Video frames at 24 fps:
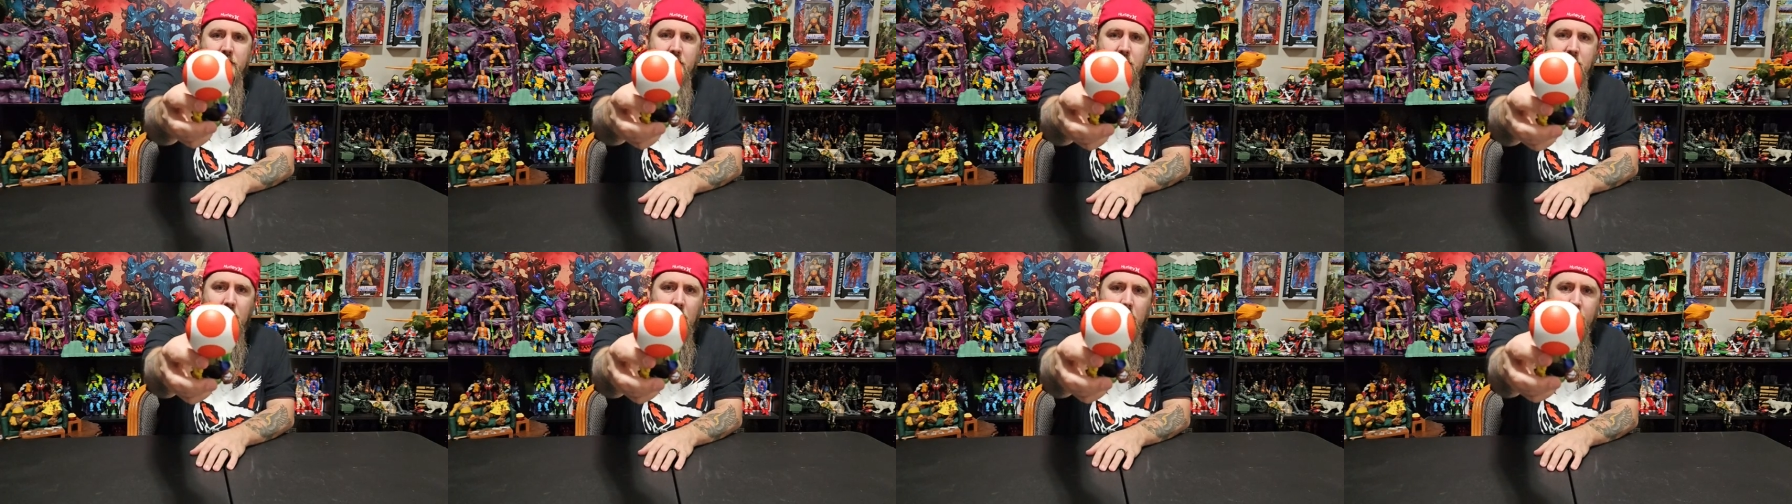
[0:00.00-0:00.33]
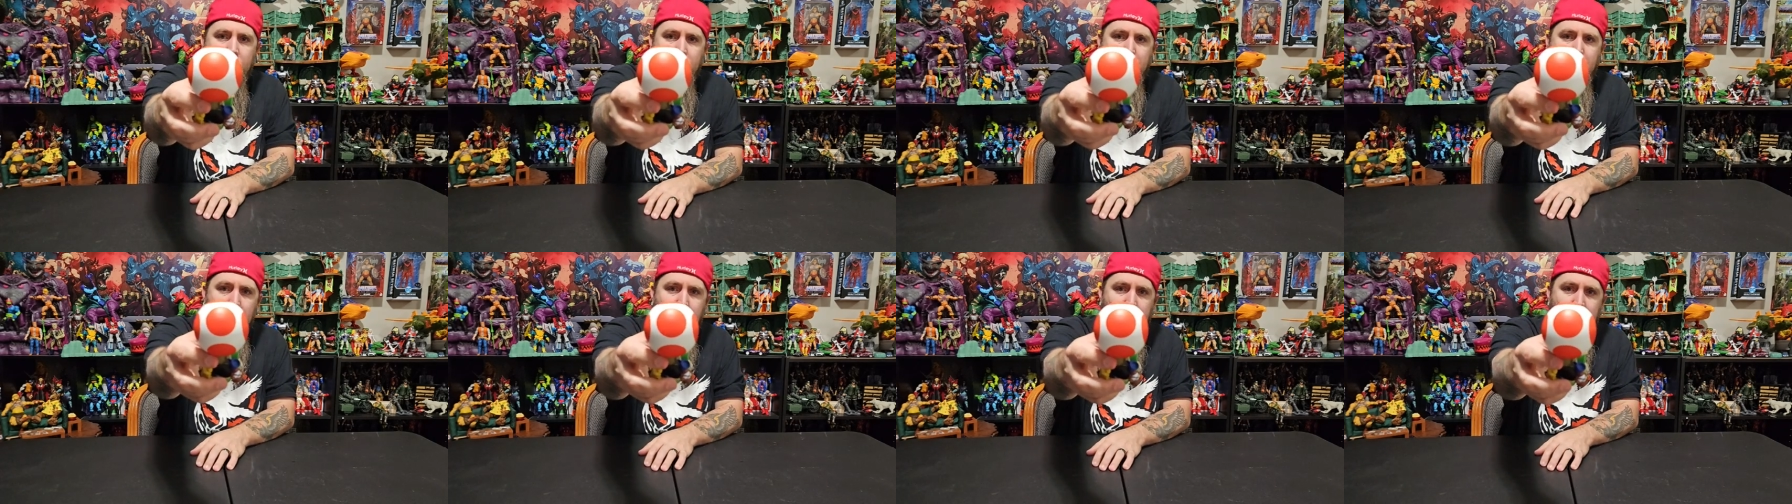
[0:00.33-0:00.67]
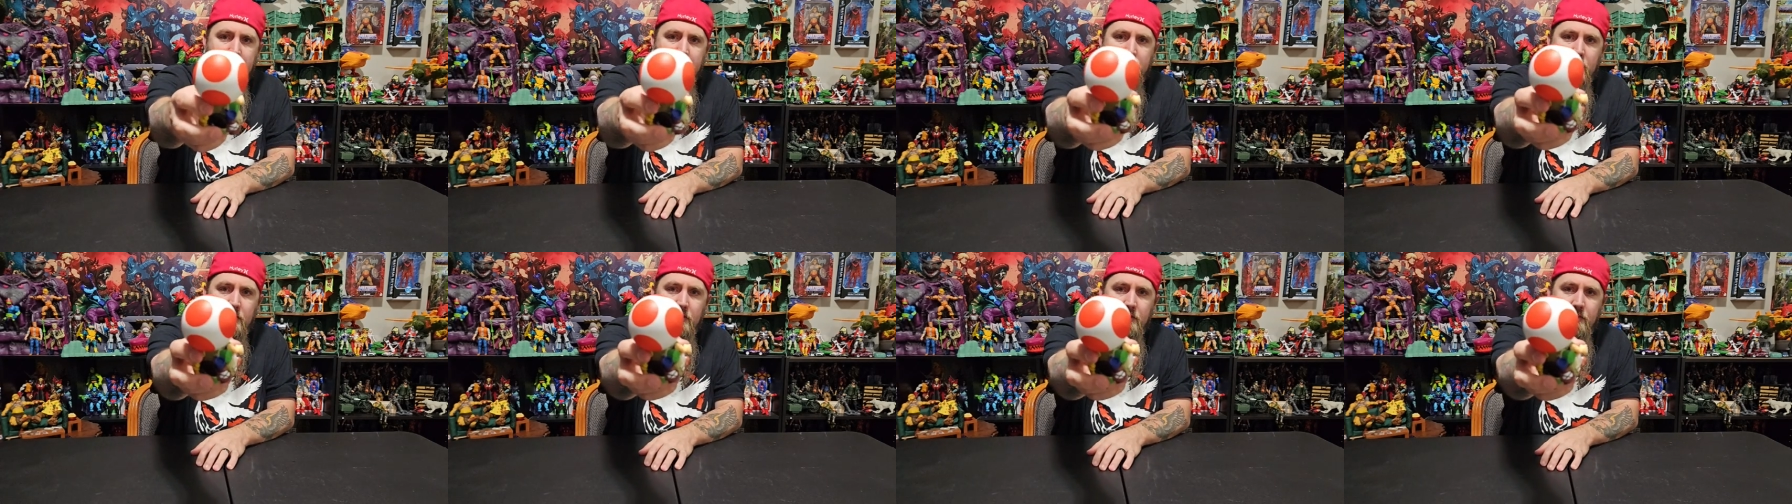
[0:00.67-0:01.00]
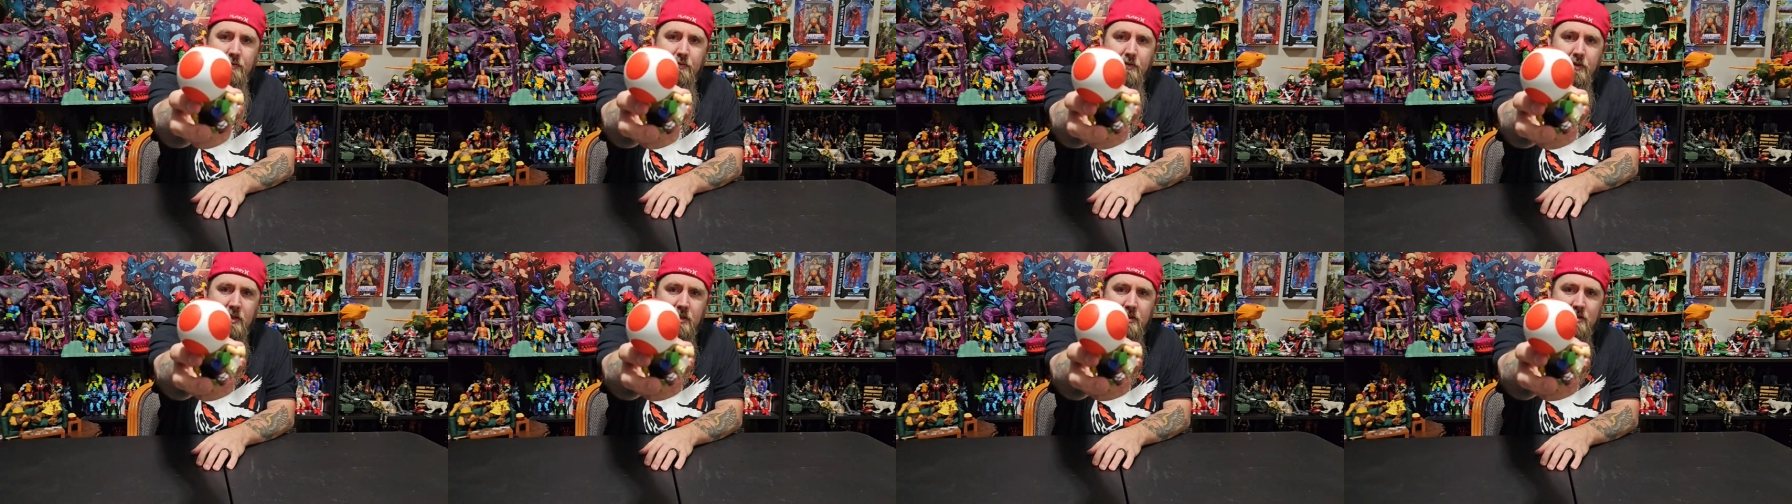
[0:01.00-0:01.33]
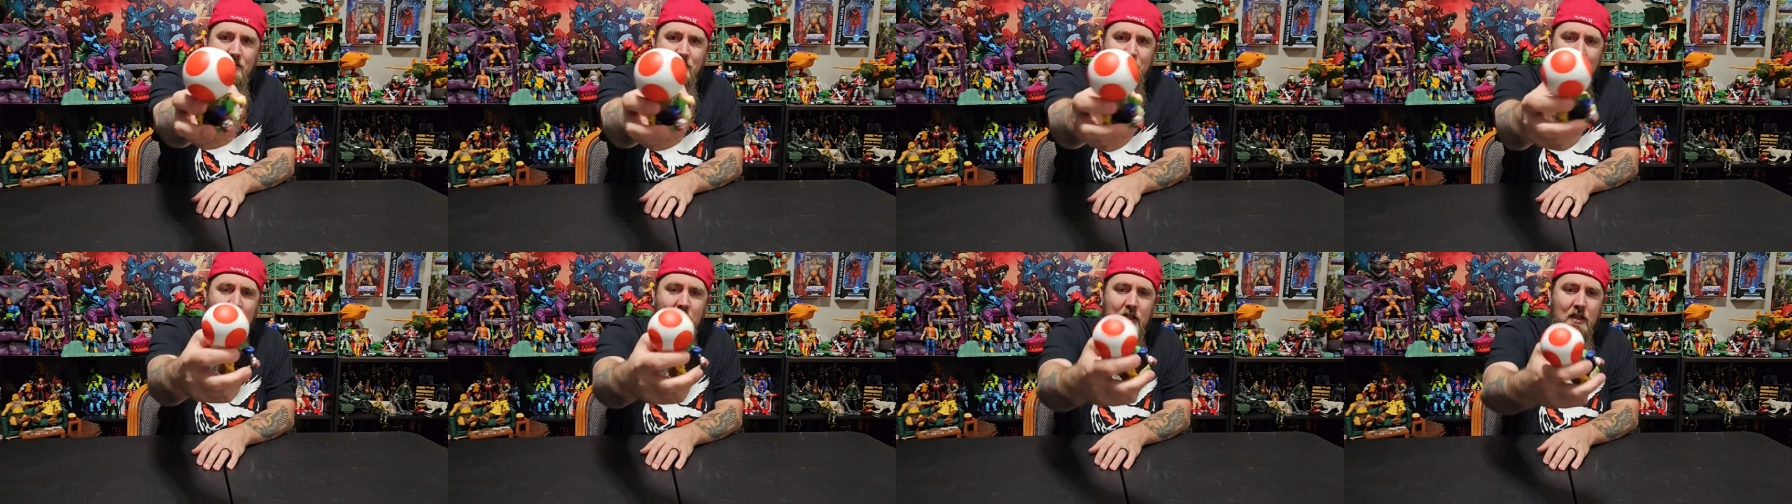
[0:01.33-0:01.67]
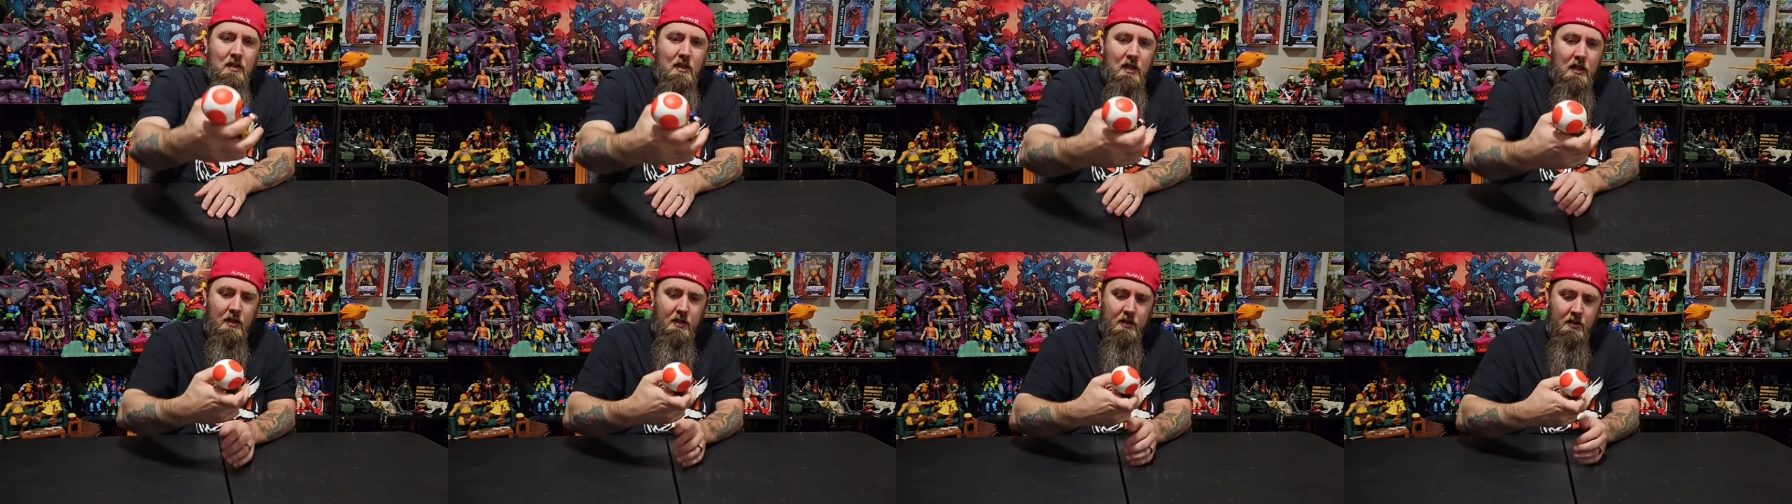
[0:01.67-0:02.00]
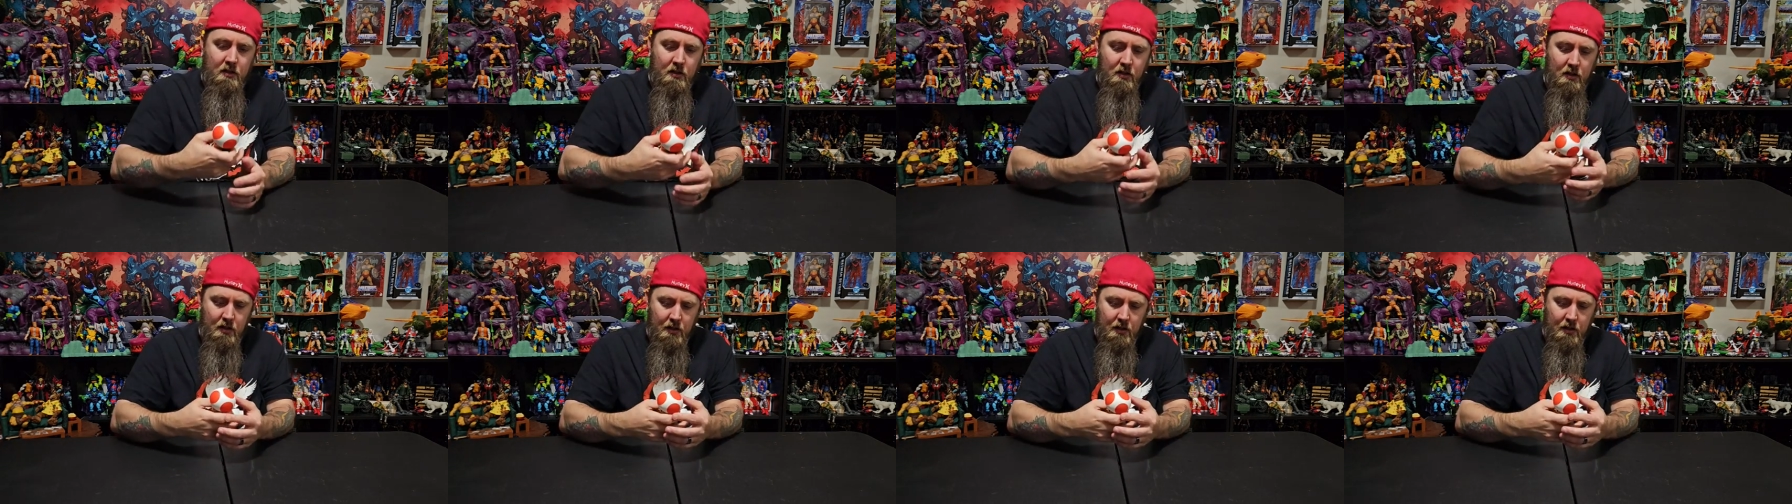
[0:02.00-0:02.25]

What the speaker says: solid piece. I don't know if you can see that line.